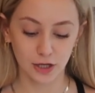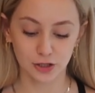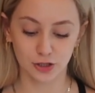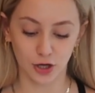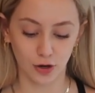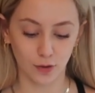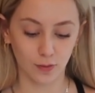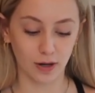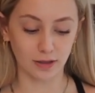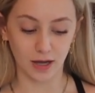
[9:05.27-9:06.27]

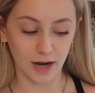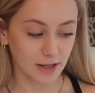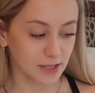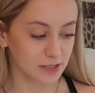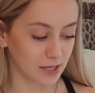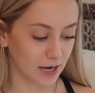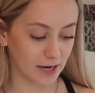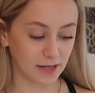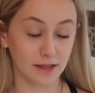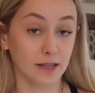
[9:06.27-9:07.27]
So a lot of this
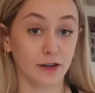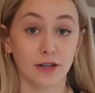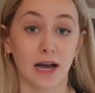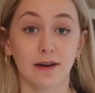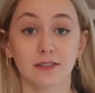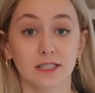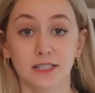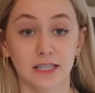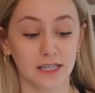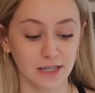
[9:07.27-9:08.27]
I literally haven't
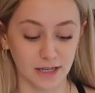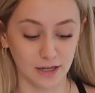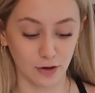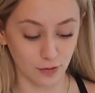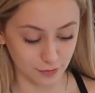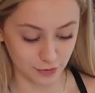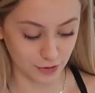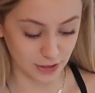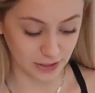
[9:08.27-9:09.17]
seen in over a